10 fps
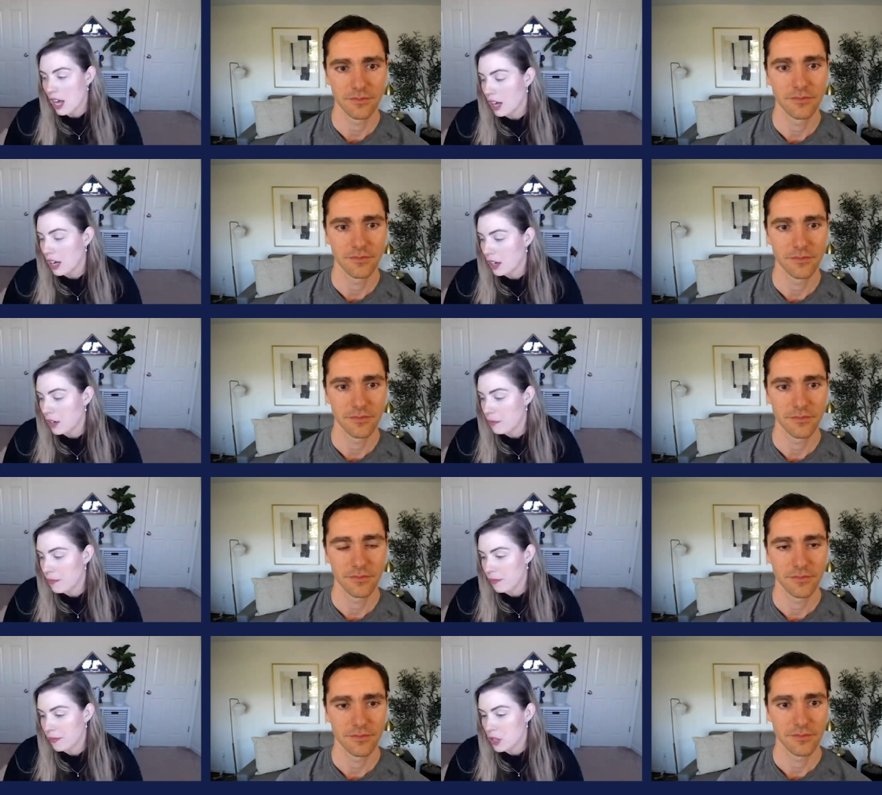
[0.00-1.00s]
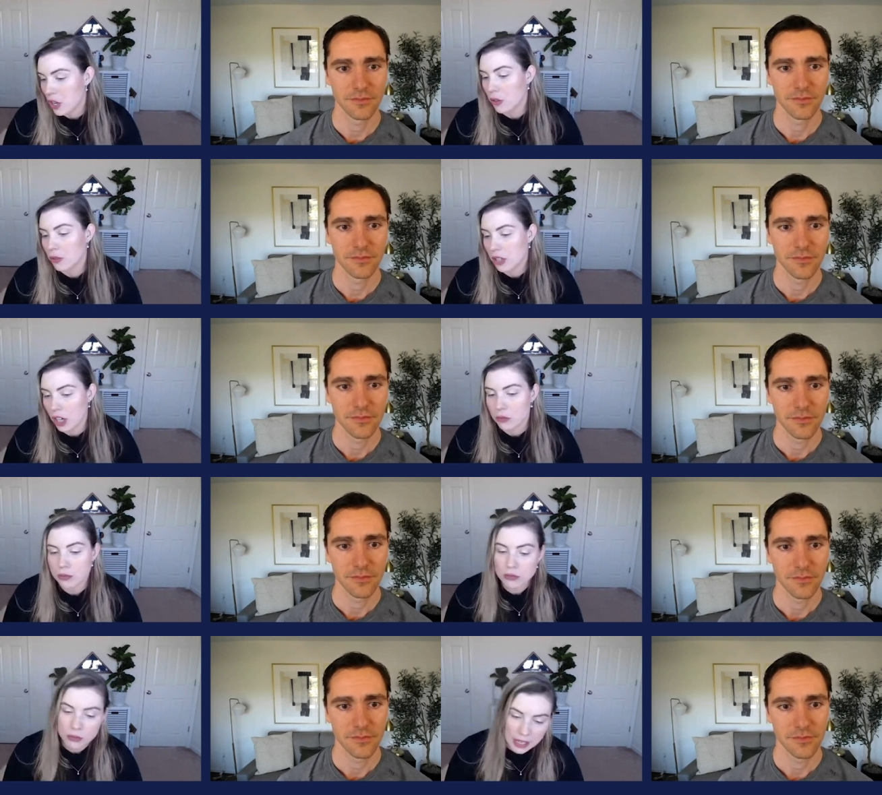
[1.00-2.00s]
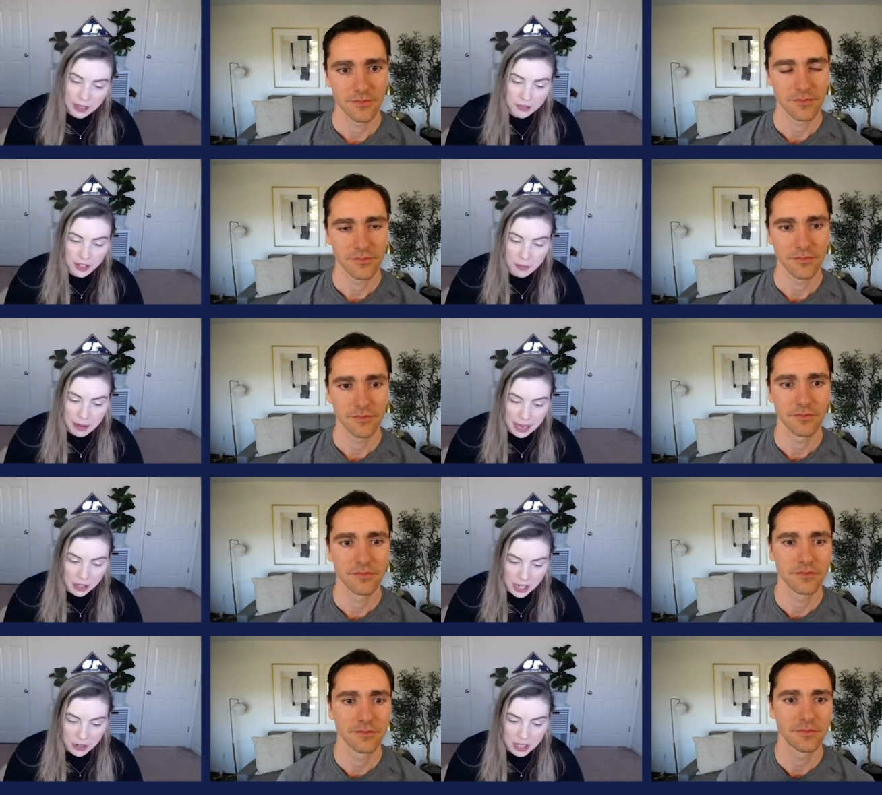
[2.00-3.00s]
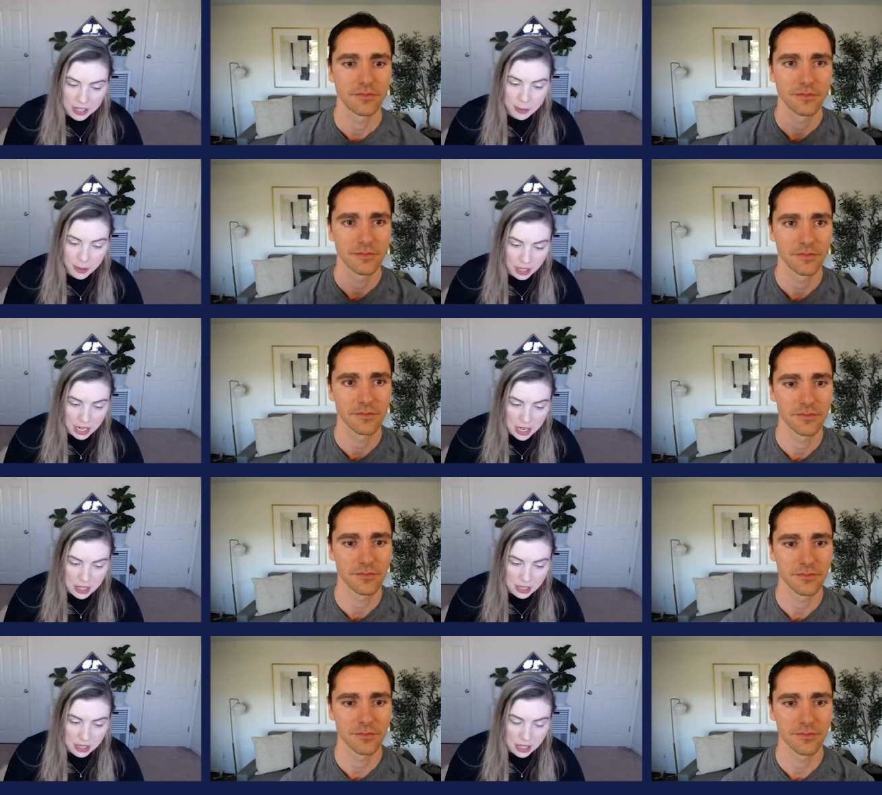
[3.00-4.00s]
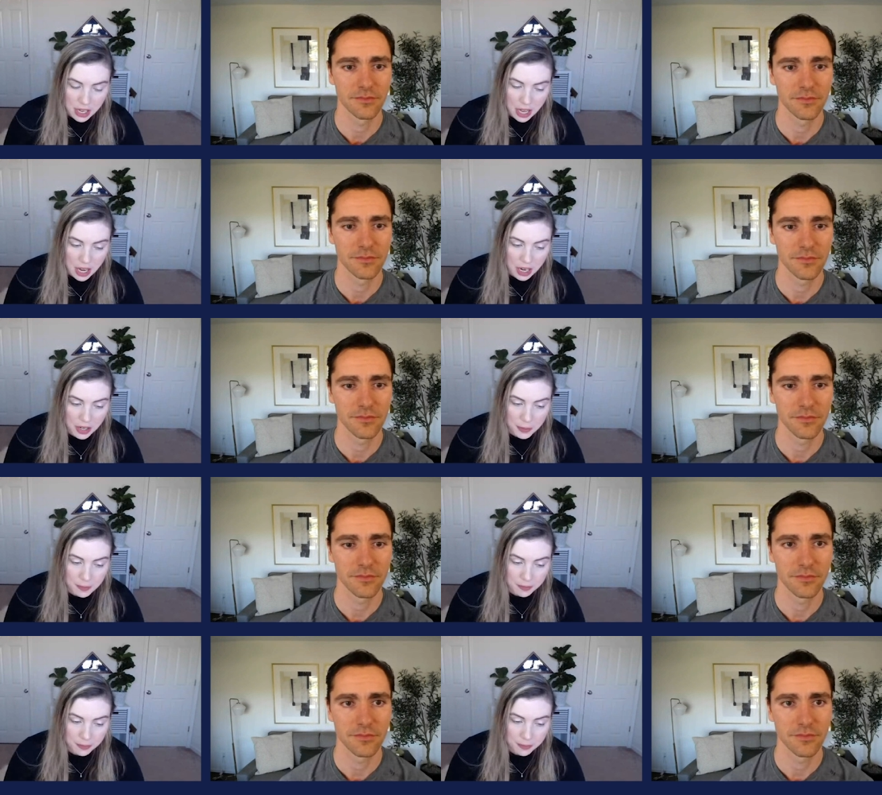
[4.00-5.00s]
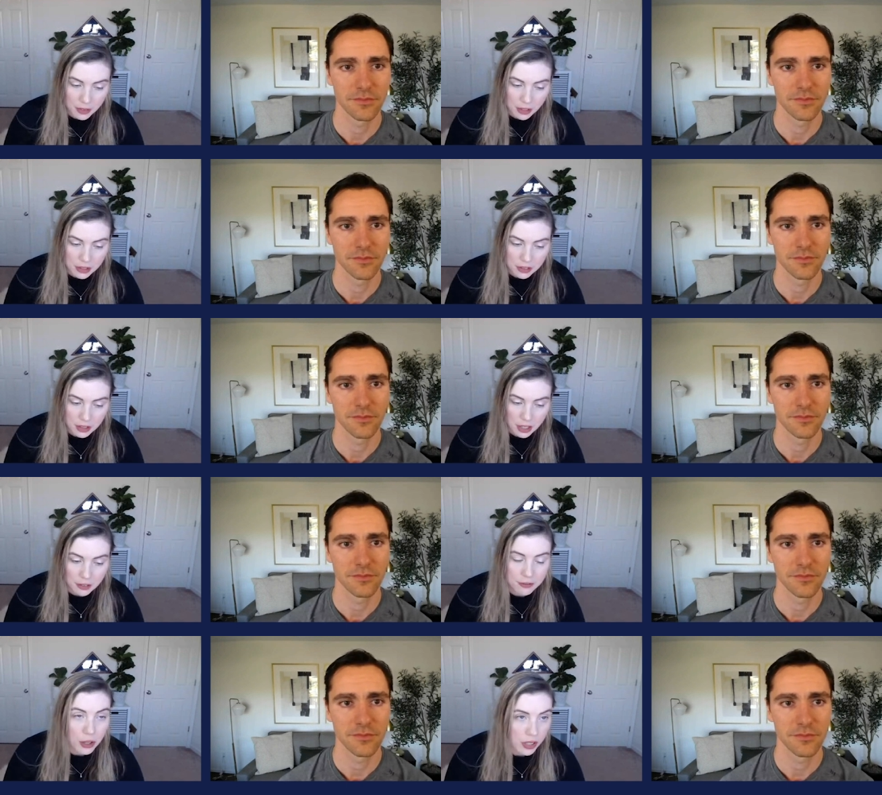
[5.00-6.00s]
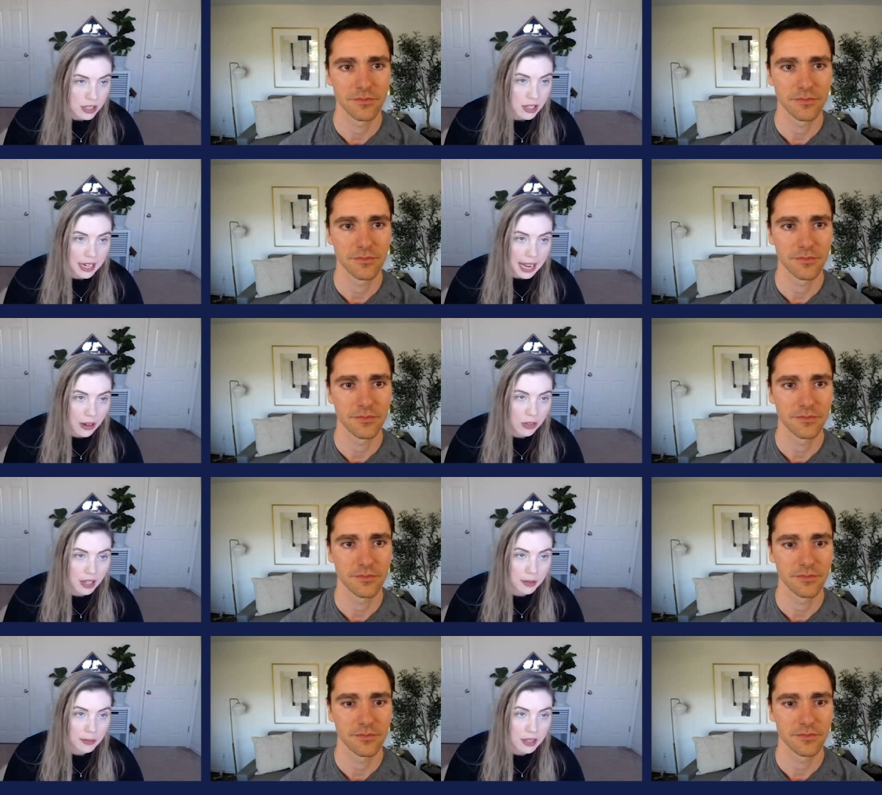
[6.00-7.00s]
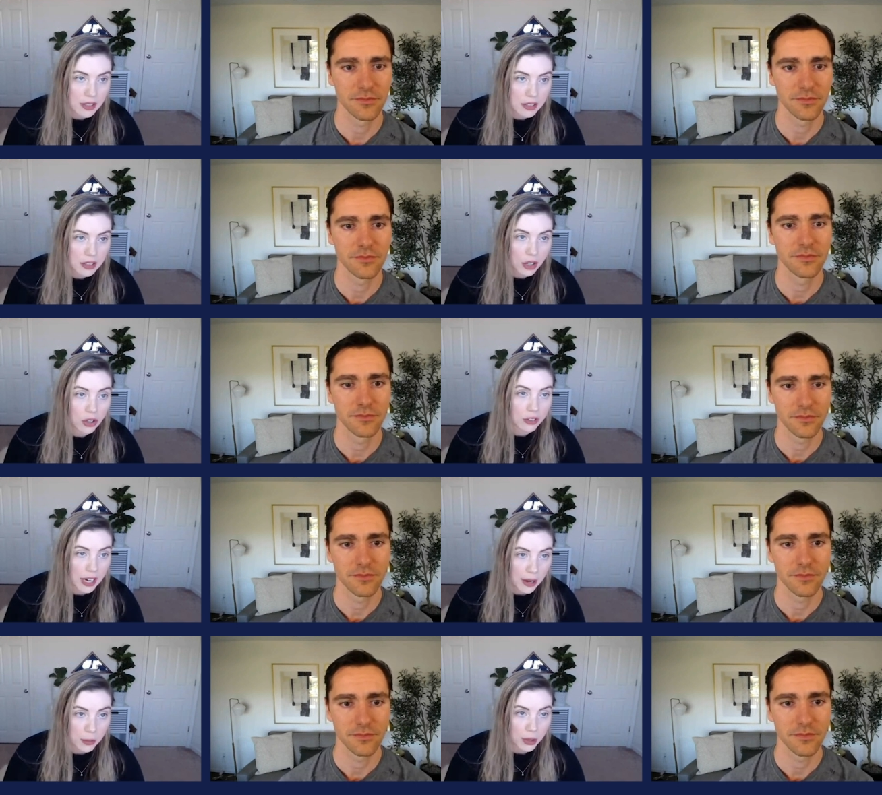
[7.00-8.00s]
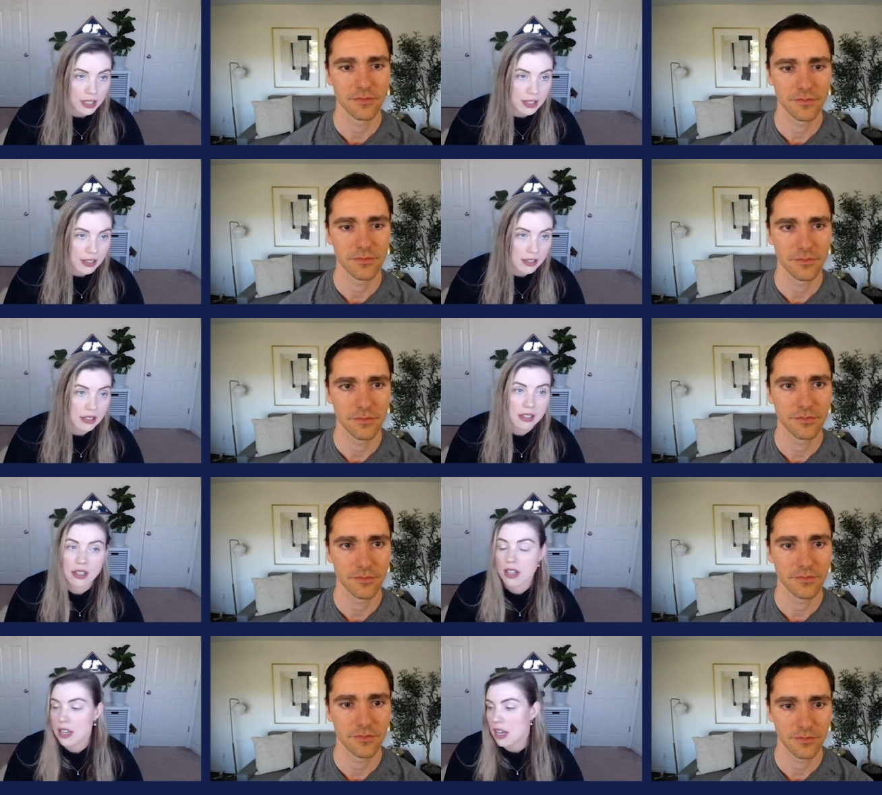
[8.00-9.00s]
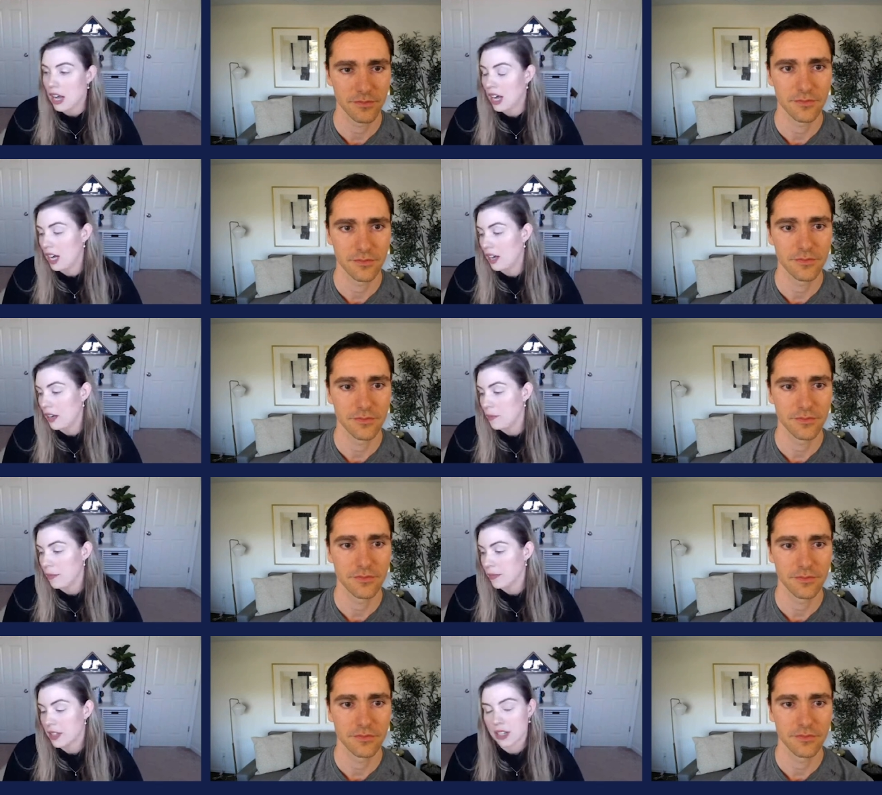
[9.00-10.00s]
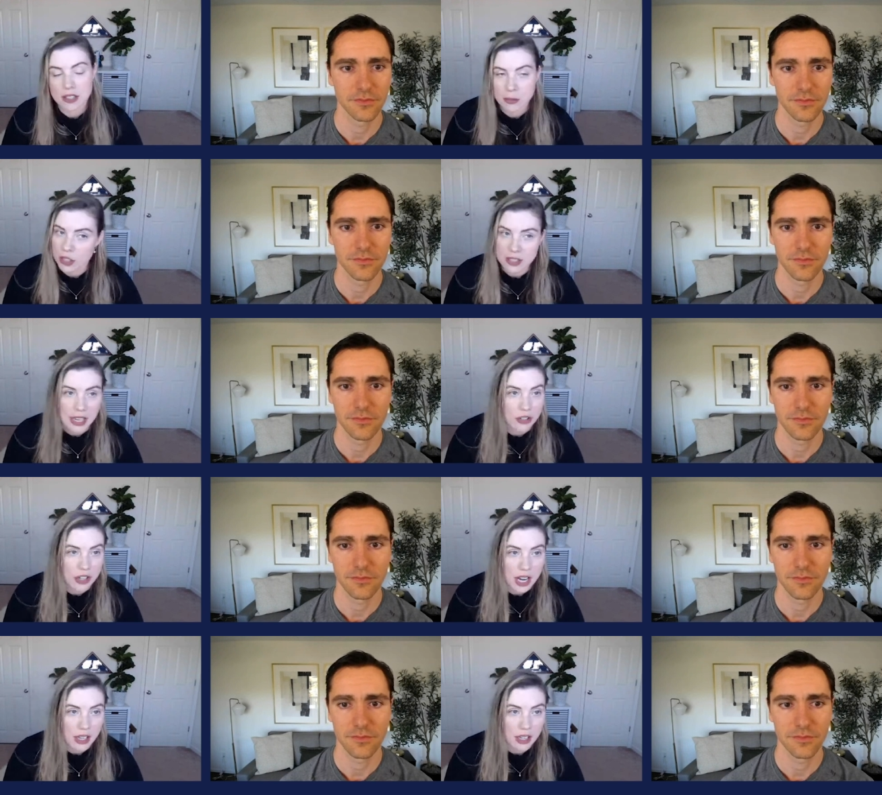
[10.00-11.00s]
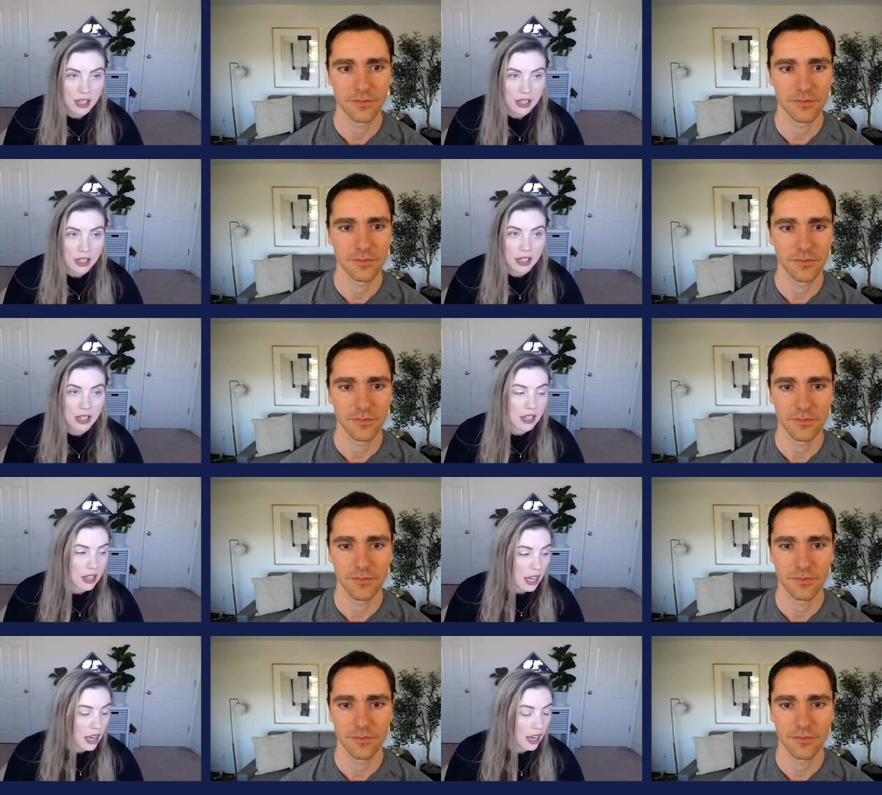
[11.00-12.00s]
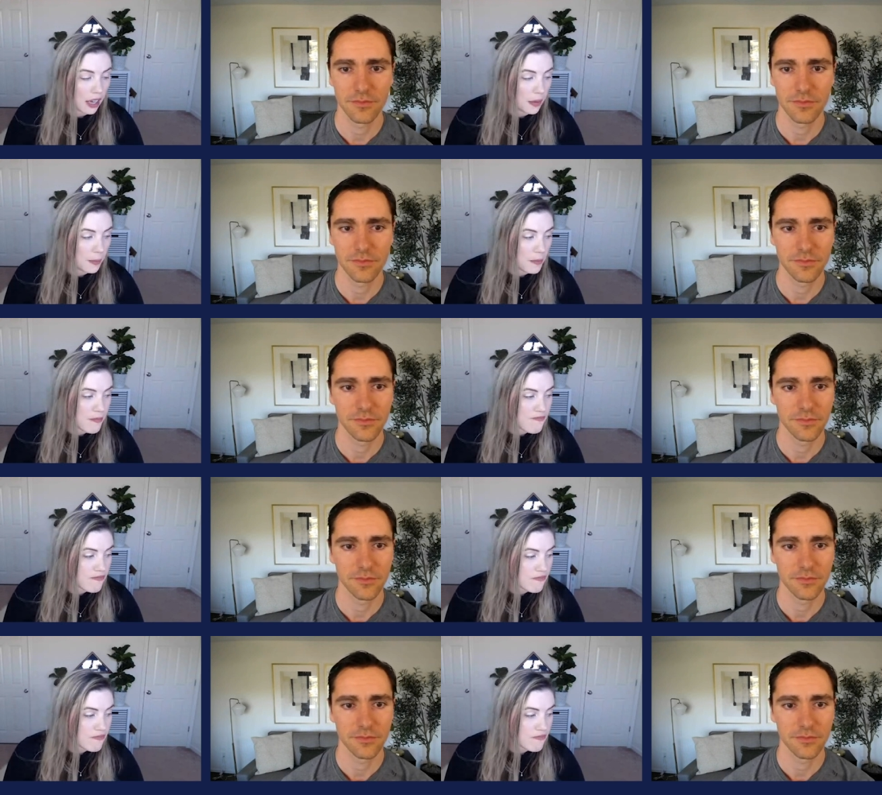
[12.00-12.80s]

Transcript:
Speaker 1: Um, so, you know, relevant background experience, um, uh, focus on outcomes over outputs, um, customer centric, um,